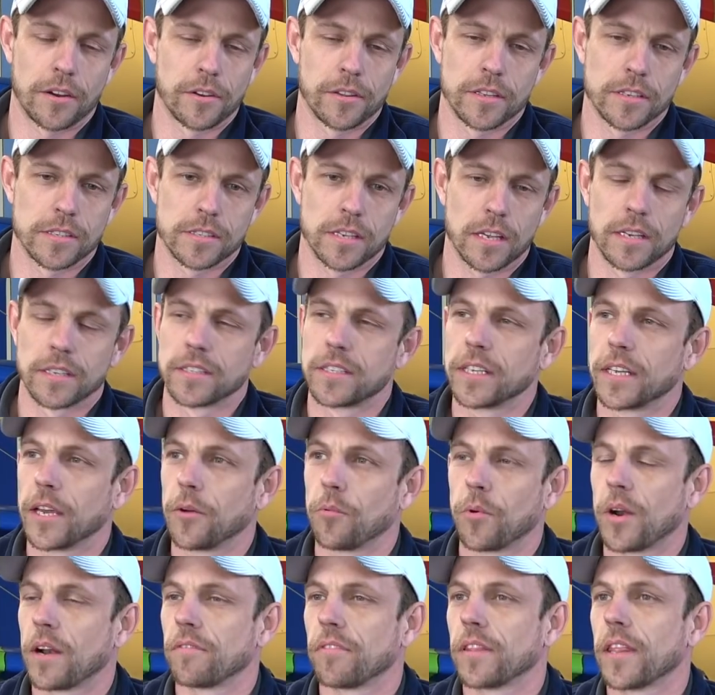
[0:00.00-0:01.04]
under the sun to
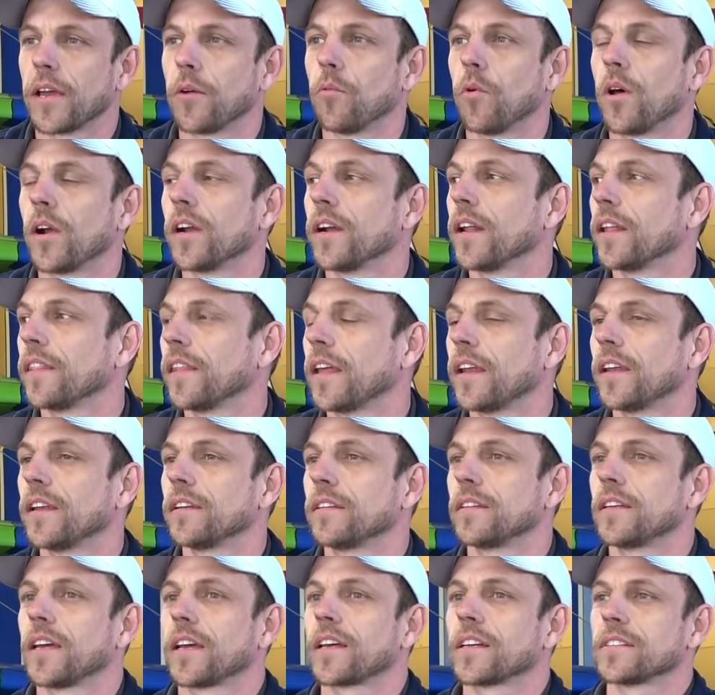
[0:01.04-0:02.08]
get whatever they wanted and
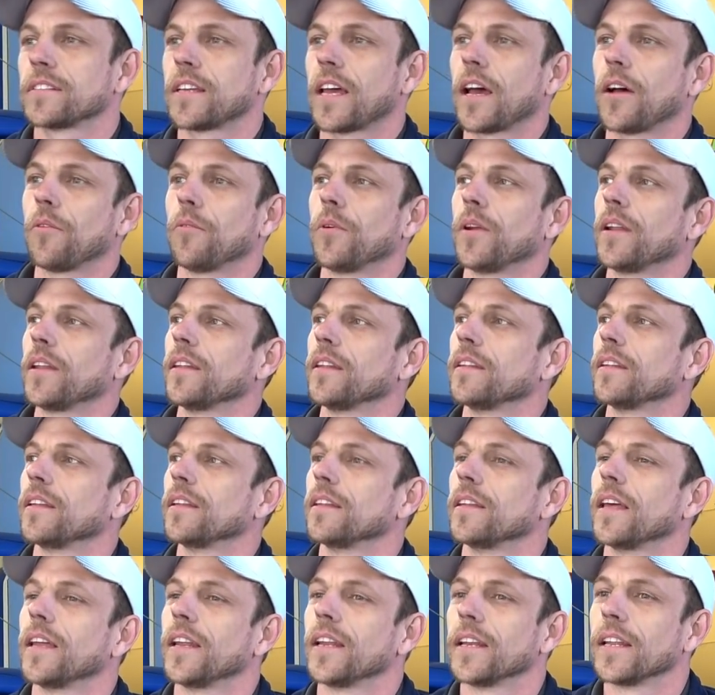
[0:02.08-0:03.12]
then kick us out when
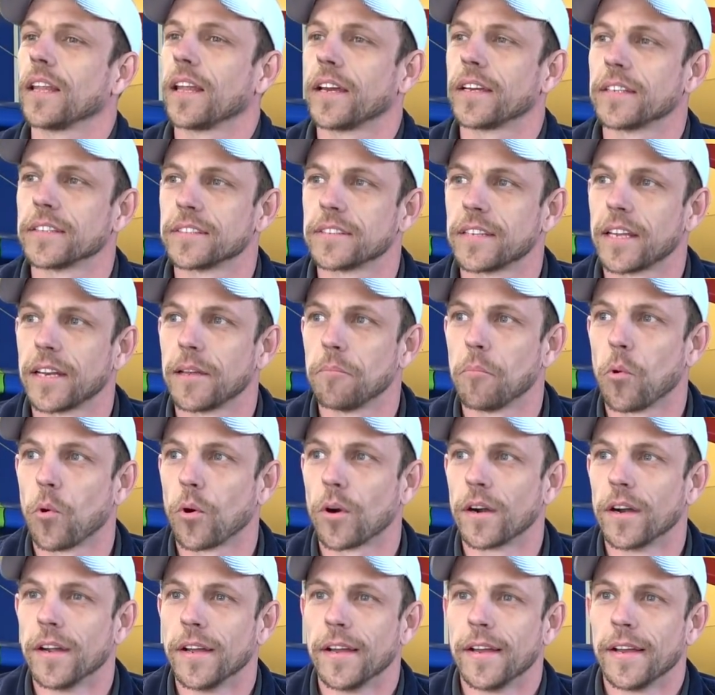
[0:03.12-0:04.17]
they didn't like us
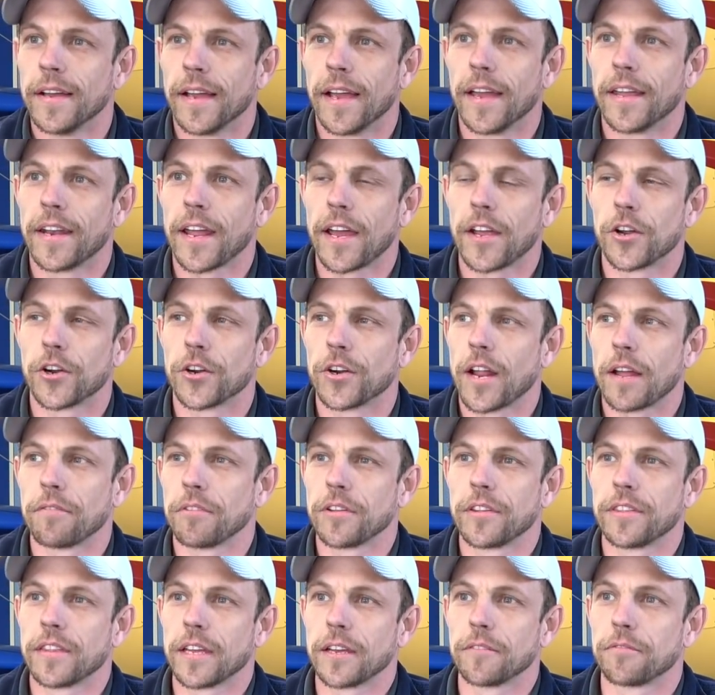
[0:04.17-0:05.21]
anymore. And I heard
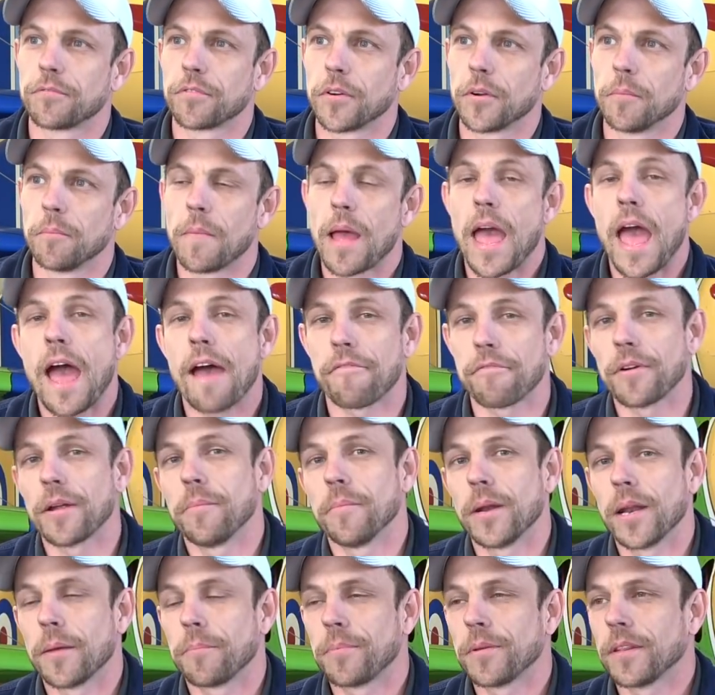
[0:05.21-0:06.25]
everything from every
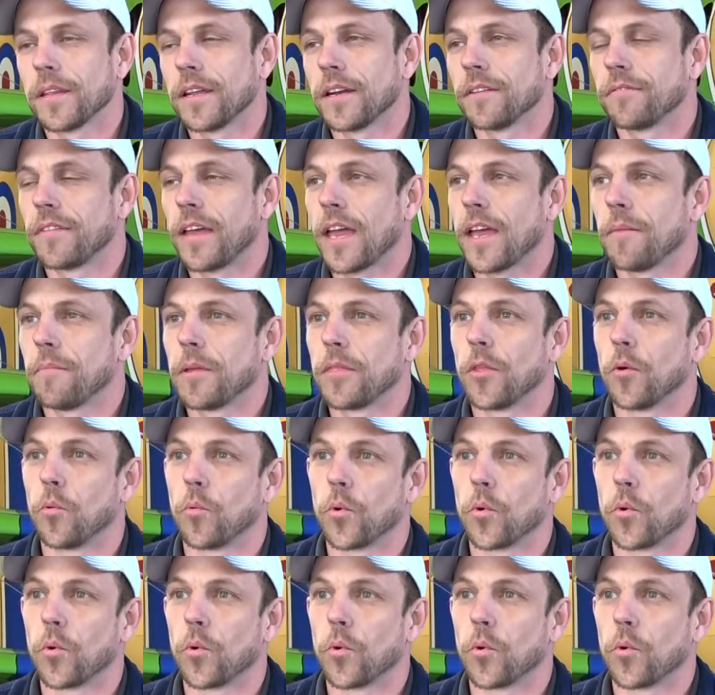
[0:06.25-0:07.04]
manipulative game in the